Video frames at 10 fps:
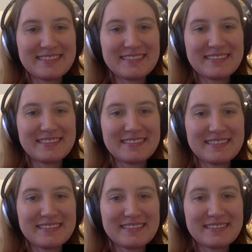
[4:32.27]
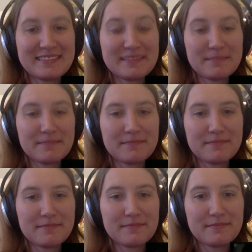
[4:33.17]

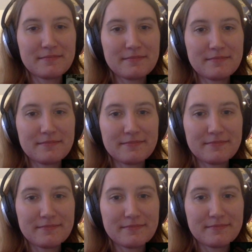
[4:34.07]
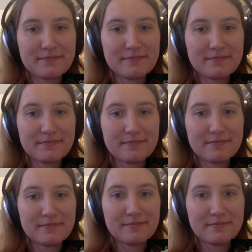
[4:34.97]

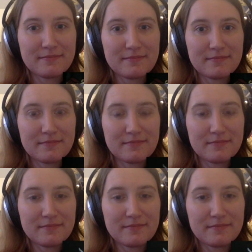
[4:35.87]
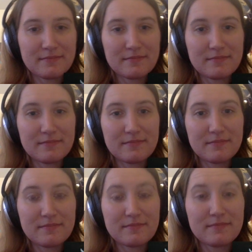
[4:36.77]

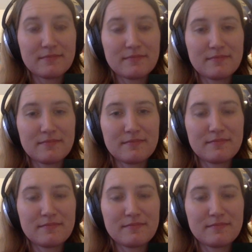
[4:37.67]
Nobody speaks.